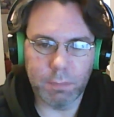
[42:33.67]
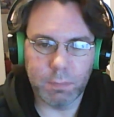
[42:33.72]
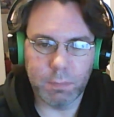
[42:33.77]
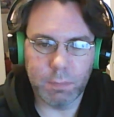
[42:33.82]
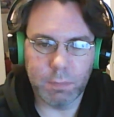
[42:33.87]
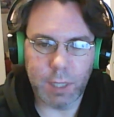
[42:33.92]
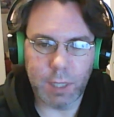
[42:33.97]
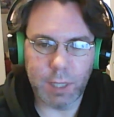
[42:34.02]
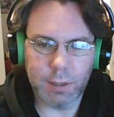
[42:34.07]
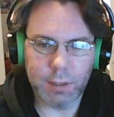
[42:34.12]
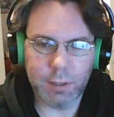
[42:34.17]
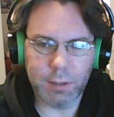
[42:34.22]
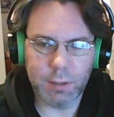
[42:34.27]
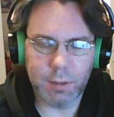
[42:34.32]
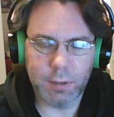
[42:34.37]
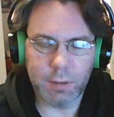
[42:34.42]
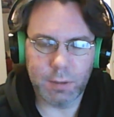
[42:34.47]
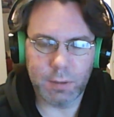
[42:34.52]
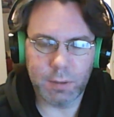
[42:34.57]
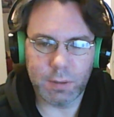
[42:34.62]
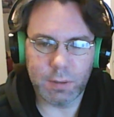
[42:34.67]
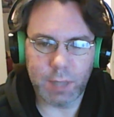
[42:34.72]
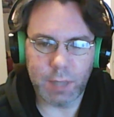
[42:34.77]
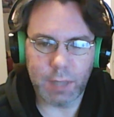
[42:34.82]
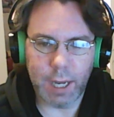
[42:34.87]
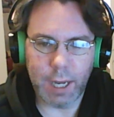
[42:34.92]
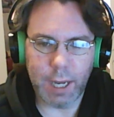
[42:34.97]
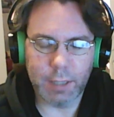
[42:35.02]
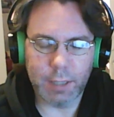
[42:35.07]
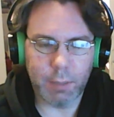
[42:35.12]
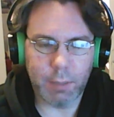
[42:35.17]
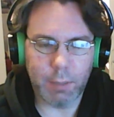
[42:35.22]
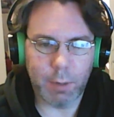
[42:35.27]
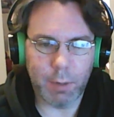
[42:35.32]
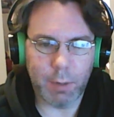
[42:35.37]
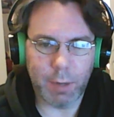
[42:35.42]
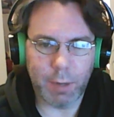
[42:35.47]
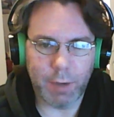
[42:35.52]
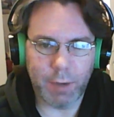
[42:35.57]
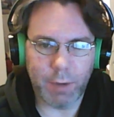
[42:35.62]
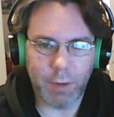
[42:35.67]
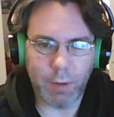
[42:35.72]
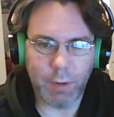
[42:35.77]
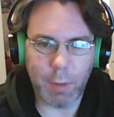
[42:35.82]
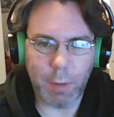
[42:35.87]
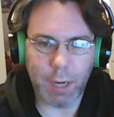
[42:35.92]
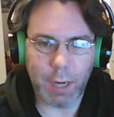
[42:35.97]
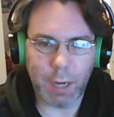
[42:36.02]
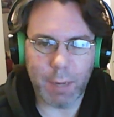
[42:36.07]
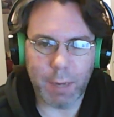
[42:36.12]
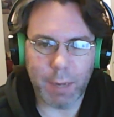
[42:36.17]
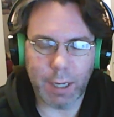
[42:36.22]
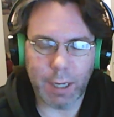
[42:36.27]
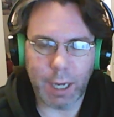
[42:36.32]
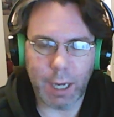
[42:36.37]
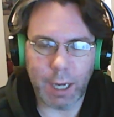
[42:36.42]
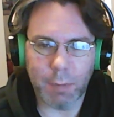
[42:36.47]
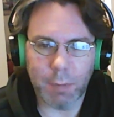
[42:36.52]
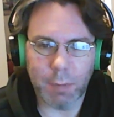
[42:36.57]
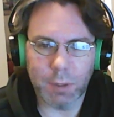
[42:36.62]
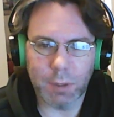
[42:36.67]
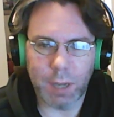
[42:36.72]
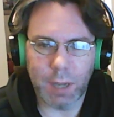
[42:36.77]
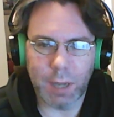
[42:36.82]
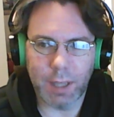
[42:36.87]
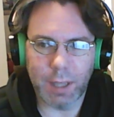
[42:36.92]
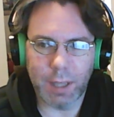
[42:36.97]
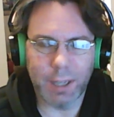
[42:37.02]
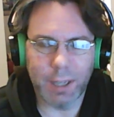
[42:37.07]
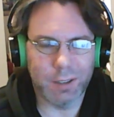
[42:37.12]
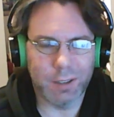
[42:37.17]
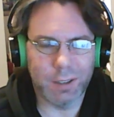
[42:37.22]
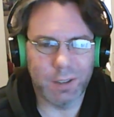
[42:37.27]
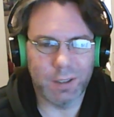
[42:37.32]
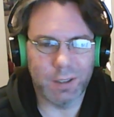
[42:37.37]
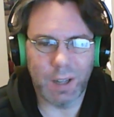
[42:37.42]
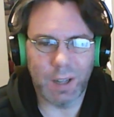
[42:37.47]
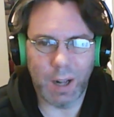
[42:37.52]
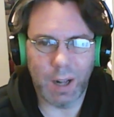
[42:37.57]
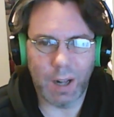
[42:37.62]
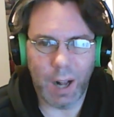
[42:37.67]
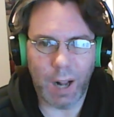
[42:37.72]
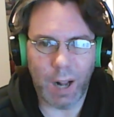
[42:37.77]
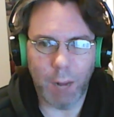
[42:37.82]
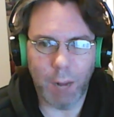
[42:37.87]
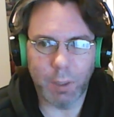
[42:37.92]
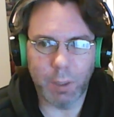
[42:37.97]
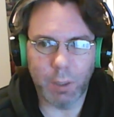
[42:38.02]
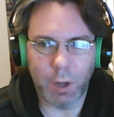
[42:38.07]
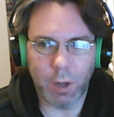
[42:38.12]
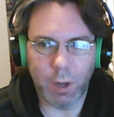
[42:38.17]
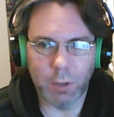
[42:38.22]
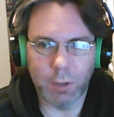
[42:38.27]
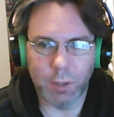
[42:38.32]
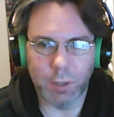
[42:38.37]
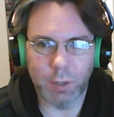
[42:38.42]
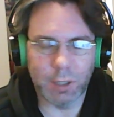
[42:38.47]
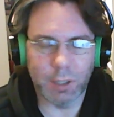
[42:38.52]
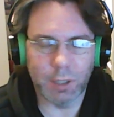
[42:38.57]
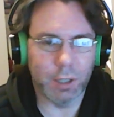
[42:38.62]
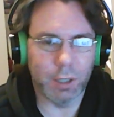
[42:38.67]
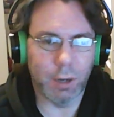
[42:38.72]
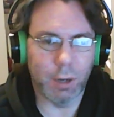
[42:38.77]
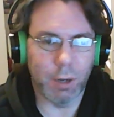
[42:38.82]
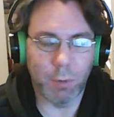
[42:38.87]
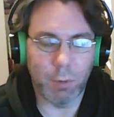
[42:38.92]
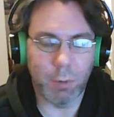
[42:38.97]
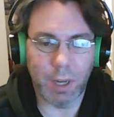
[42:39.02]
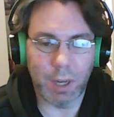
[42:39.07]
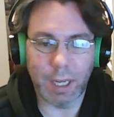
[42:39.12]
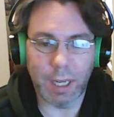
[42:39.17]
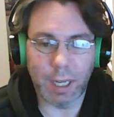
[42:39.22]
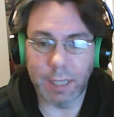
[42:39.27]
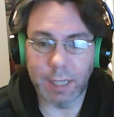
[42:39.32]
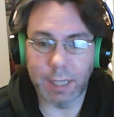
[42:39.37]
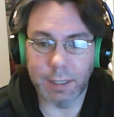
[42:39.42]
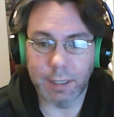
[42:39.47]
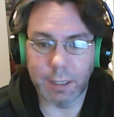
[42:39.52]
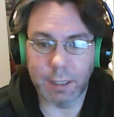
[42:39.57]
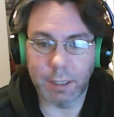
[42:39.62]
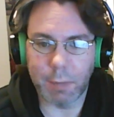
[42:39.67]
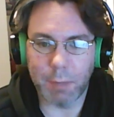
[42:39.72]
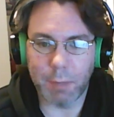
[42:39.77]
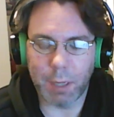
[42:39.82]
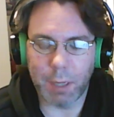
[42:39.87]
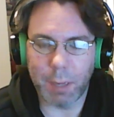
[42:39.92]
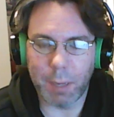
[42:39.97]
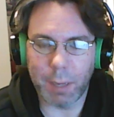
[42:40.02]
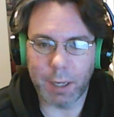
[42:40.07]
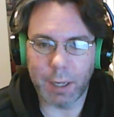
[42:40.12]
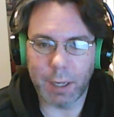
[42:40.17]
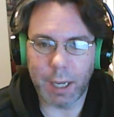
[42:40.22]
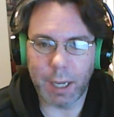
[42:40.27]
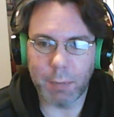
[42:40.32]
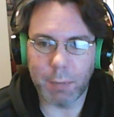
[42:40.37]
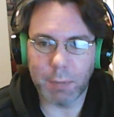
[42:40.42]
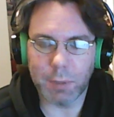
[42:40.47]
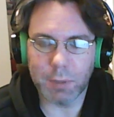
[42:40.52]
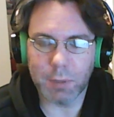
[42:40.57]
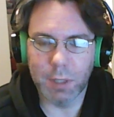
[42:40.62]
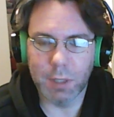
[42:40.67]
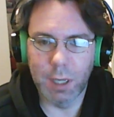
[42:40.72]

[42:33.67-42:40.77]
That's actually one of my favorite Mega Man games. I would also consider it one of the easiest Mega Man games.